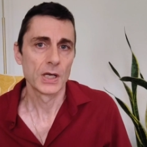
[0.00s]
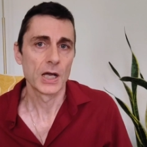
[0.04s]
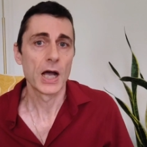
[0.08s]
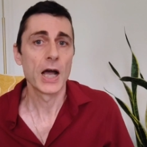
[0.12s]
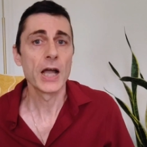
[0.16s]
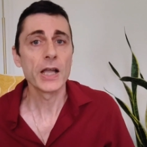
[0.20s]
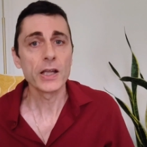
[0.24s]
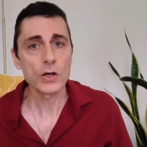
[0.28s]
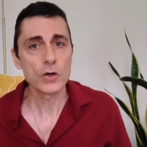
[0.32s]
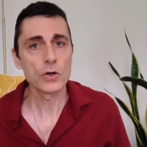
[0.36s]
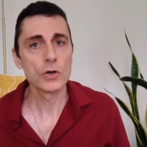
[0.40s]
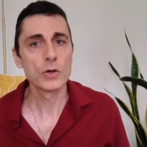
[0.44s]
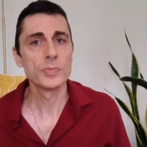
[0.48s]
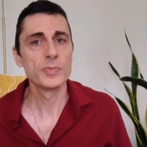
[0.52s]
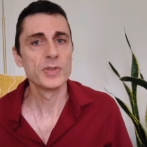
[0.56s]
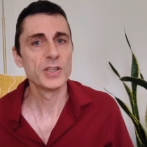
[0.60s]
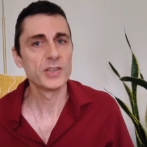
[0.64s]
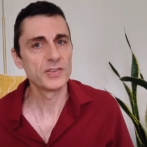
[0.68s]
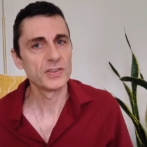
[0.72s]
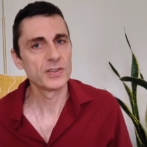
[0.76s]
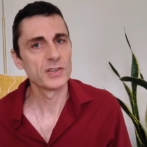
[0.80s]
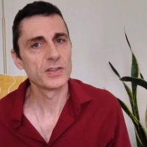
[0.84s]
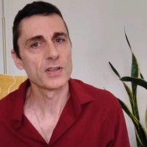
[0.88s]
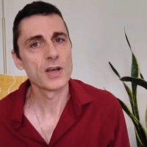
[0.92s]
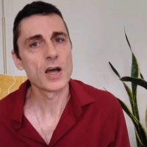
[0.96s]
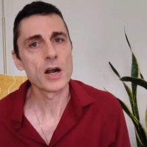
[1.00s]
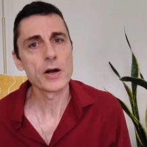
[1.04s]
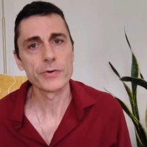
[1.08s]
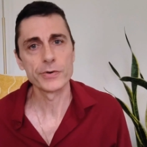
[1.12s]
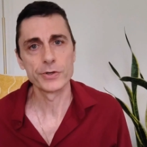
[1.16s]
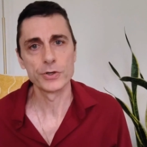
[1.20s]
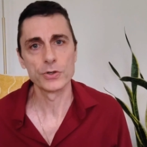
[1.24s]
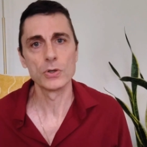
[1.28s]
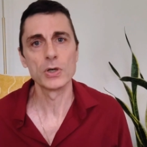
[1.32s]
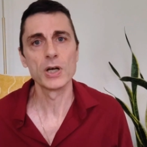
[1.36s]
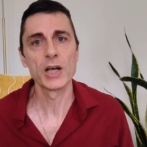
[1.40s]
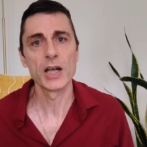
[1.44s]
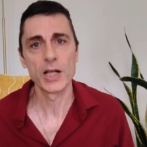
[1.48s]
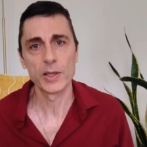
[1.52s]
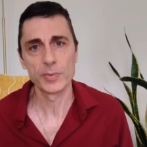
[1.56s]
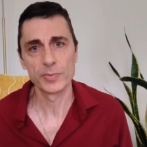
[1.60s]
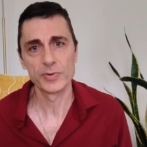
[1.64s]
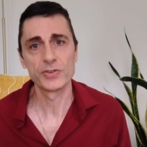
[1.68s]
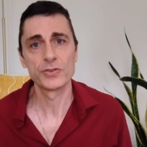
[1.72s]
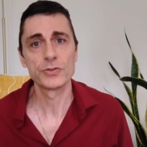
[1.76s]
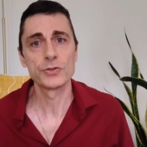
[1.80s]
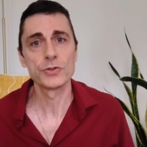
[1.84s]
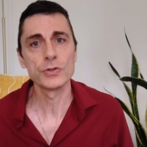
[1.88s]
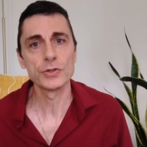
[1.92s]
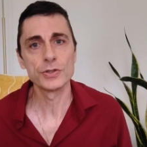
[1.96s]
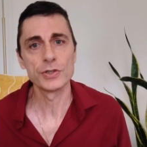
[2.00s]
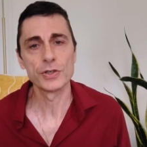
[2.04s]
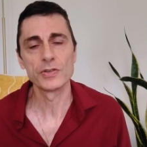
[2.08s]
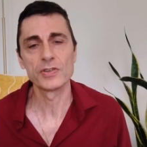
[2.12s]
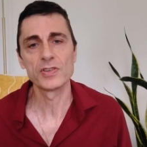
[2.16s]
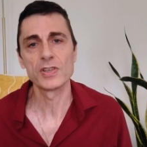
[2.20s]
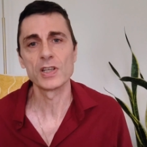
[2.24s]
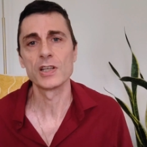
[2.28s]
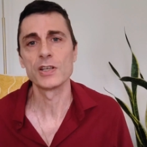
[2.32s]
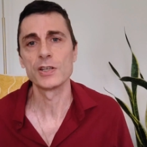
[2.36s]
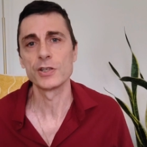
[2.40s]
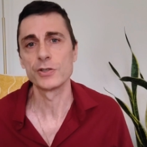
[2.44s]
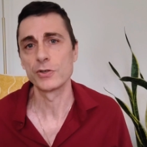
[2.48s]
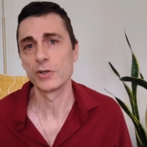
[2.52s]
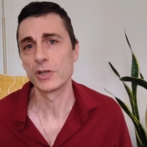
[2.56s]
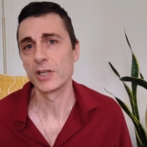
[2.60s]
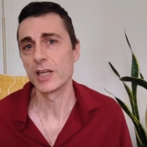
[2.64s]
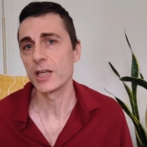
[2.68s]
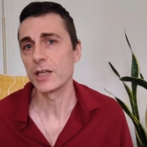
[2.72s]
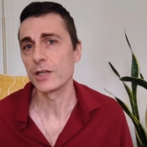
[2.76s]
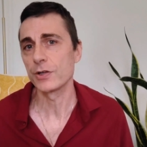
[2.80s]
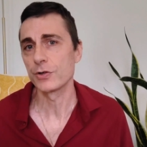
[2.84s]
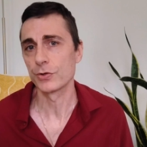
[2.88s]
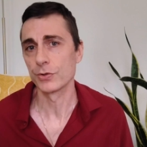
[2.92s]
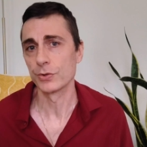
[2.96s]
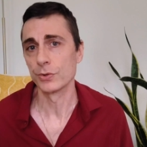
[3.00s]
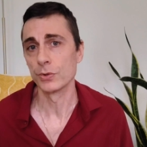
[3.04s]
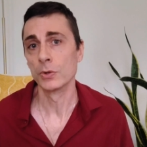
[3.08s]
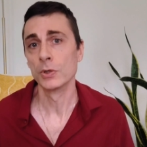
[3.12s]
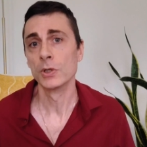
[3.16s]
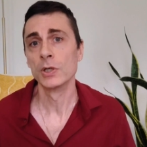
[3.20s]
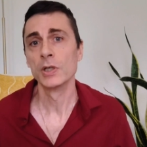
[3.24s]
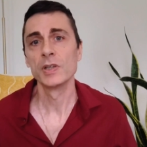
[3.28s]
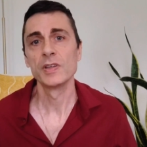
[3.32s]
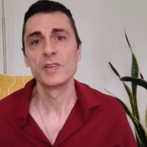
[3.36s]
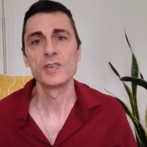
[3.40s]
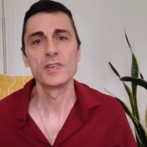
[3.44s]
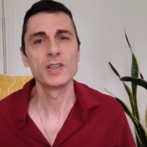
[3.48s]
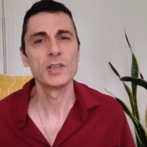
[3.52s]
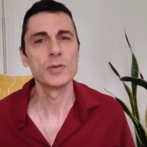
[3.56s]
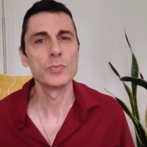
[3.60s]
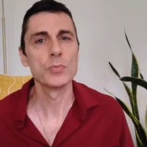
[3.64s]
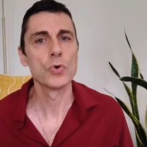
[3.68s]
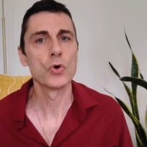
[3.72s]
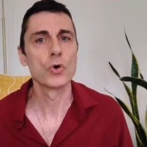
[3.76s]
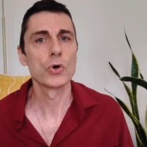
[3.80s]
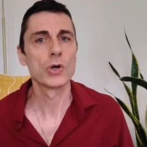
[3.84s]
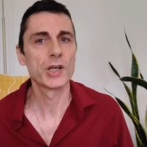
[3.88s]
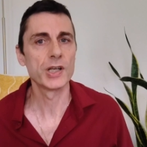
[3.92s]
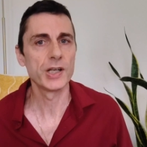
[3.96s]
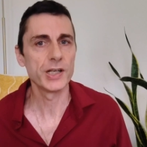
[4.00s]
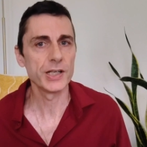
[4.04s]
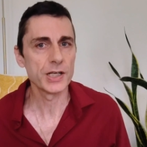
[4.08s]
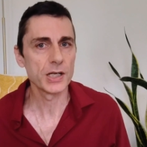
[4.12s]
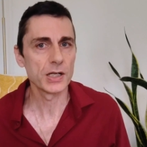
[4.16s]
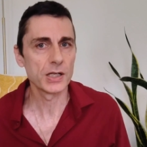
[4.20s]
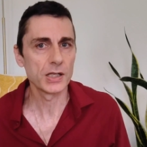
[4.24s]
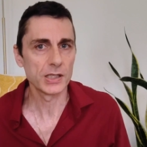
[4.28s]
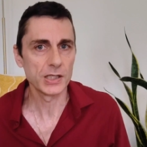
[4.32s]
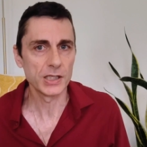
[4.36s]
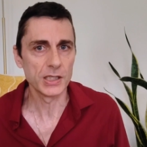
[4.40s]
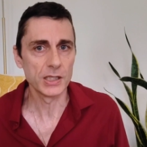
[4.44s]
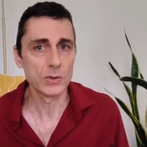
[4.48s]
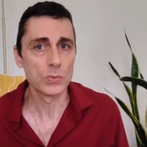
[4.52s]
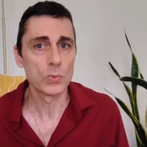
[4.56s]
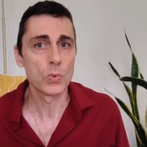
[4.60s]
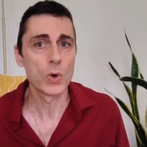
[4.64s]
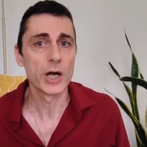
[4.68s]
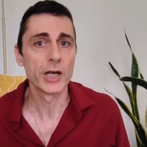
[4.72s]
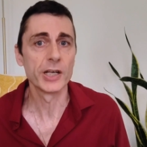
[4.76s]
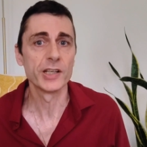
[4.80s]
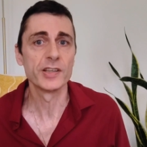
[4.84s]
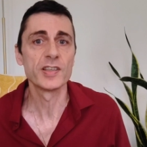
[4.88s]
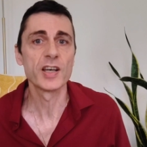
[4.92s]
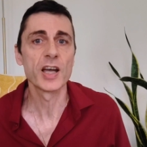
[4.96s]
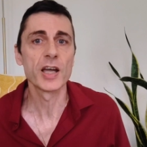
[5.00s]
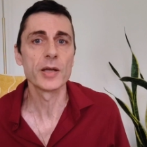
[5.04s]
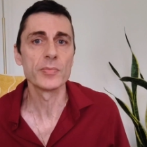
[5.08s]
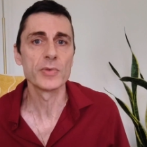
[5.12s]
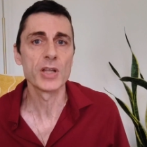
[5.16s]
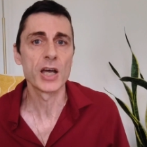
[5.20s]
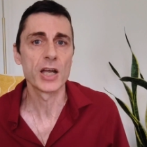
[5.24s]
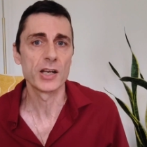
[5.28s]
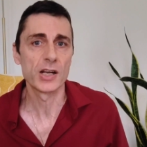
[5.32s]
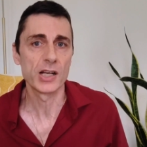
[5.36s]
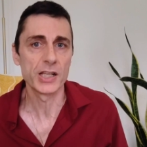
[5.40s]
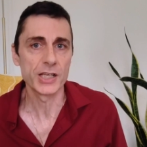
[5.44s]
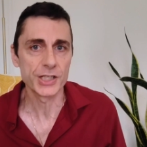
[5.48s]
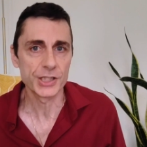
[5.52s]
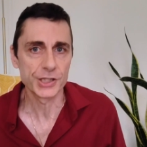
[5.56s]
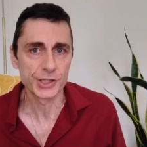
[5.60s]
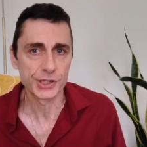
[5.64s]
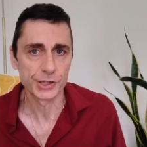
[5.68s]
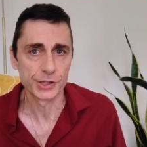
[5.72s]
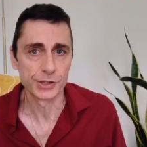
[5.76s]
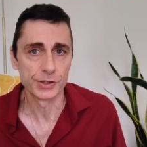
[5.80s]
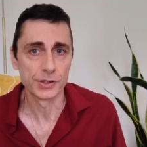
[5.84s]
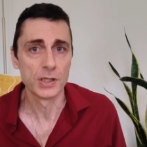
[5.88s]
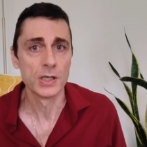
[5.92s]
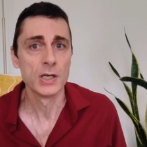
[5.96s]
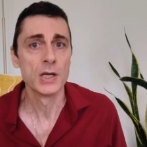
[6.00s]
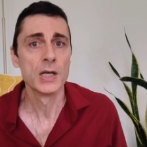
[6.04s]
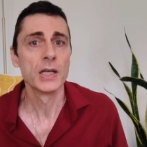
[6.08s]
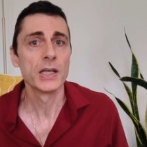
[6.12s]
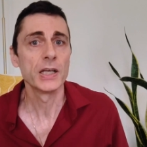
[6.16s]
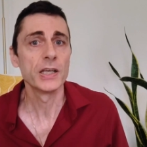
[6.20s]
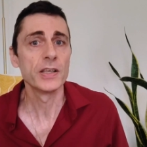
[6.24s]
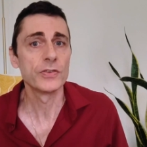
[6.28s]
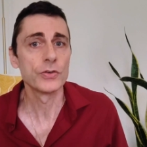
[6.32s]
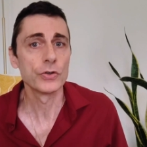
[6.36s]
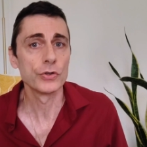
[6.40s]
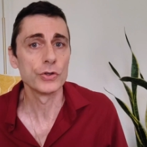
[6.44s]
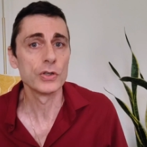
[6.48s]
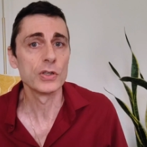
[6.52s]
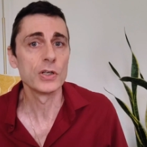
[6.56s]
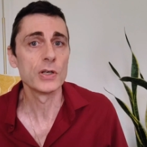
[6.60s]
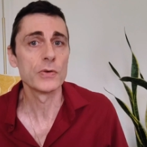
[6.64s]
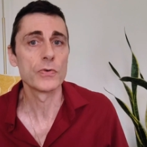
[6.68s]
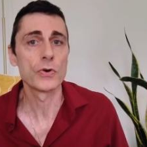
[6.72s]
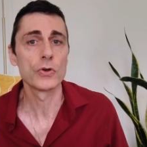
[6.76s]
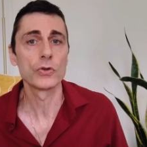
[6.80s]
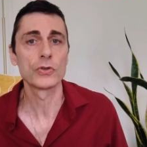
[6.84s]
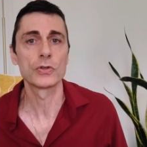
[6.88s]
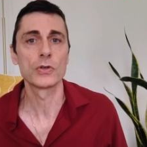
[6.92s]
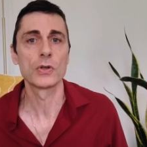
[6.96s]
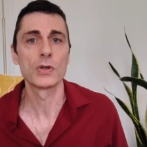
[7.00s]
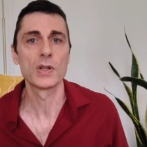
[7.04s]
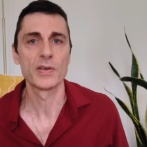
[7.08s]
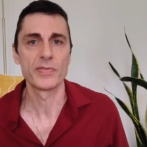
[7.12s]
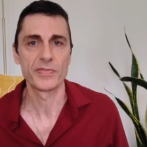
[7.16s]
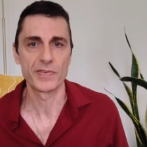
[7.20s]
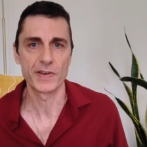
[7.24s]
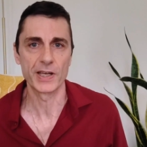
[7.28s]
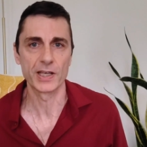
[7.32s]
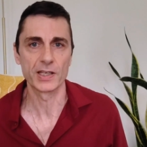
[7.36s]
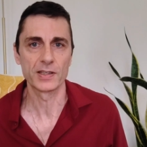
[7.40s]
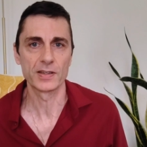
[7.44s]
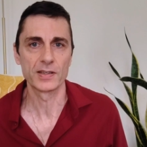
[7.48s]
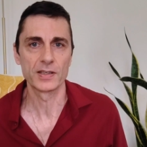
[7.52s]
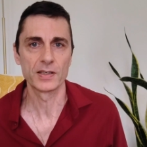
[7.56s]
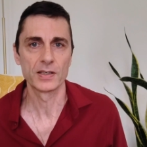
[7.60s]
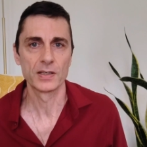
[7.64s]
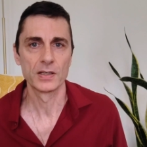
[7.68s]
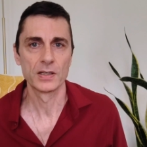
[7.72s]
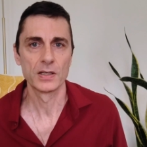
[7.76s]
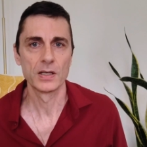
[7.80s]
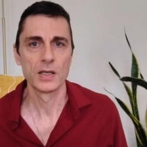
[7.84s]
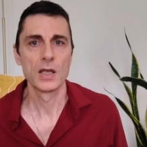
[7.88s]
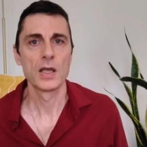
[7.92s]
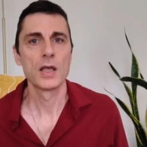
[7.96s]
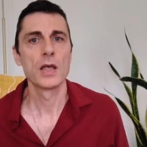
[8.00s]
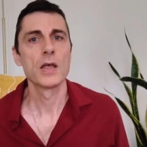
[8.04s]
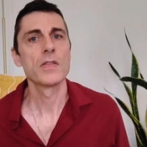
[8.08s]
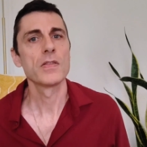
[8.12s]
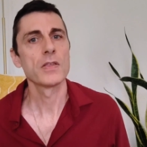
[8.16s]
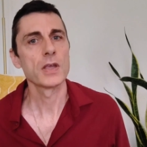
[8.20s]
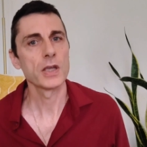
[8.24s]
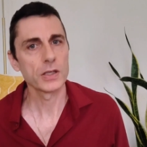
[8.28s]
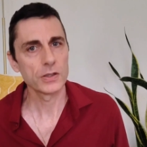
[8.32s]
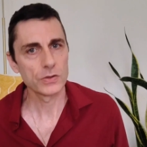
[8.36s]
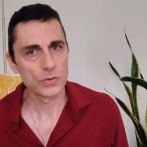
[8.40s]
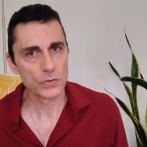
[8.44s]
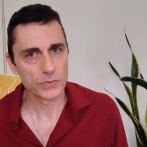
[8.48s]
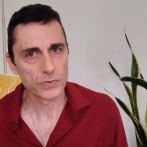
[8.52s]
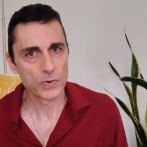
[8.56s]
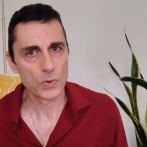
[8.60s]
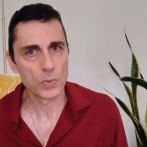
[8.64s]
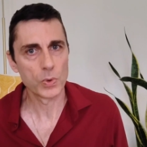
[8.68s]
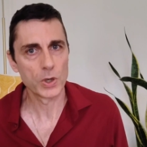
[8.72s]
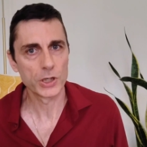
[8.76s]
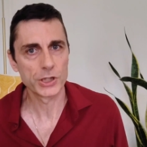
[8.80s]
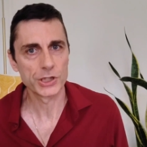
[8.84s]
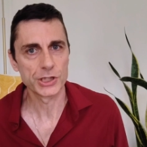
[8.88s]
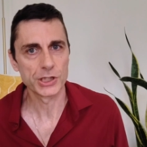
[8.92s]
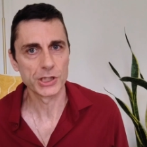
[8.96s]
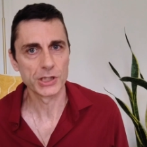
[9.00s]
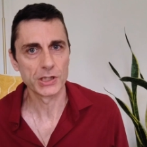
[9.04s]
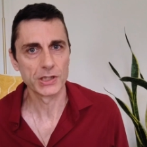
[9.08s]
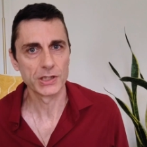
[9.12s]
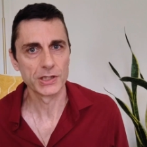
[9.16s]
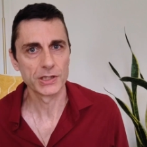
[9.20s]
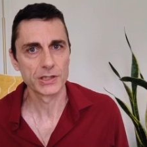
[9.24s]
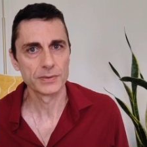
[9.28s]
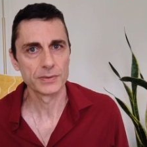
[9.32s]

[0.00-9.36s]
I hope this scenario helps students and educators see more clearly why time dilation is a universal effect. Thank you for watching.